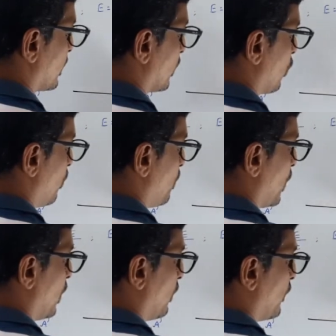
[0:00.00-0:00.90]

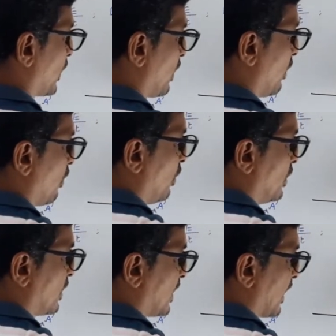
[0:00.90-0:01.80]
component of vector along
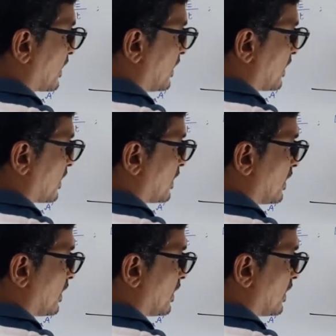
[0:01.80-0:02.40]
this axis?